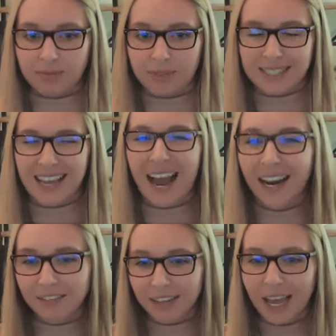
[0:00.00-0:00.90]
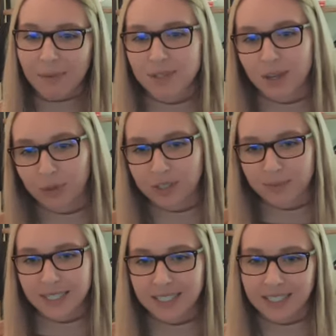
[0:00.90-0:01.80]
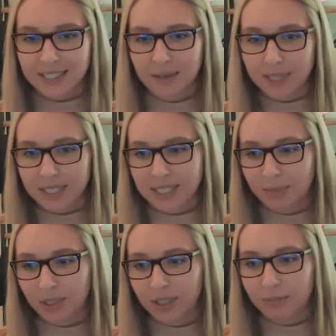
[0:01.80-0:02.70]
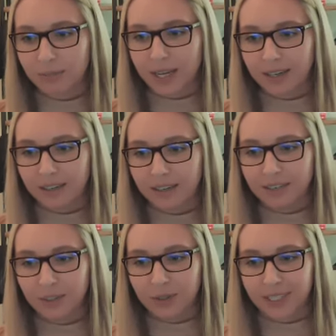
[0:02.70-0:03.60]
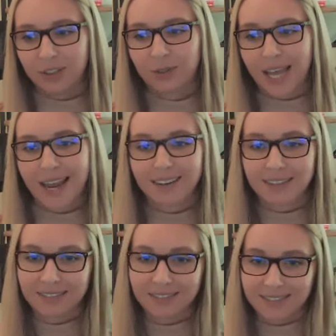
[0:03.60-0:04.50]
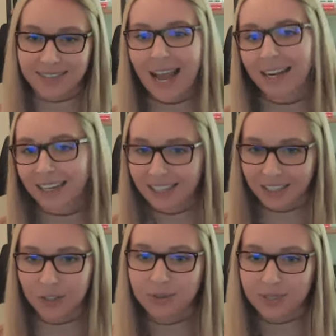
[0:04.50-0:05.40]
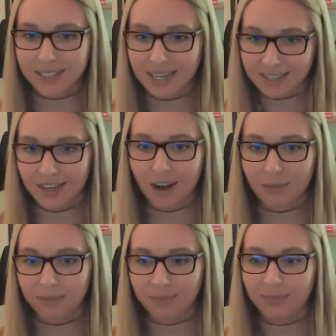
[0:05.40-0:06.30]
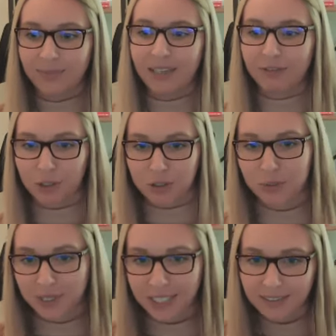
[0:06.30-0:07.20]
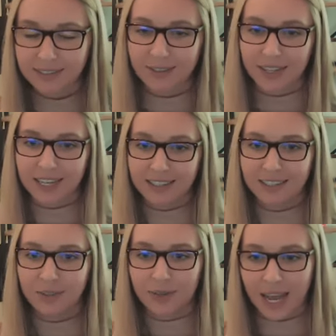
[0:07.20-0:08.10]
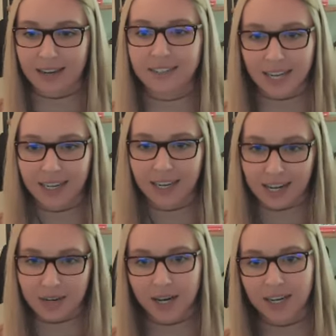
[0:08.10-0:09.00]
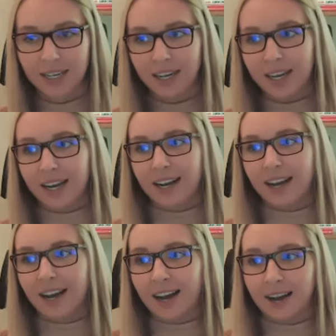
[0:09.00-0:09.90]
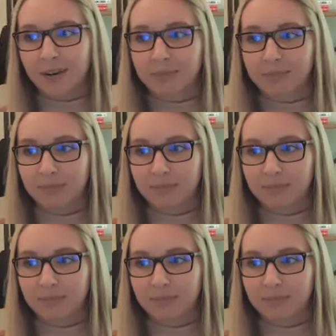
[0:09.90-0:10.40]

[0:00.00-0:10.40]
it's kind of like Amazon Workspace. It does something similar, but you can technically use a desktop virtually so that you can take it anywhere. I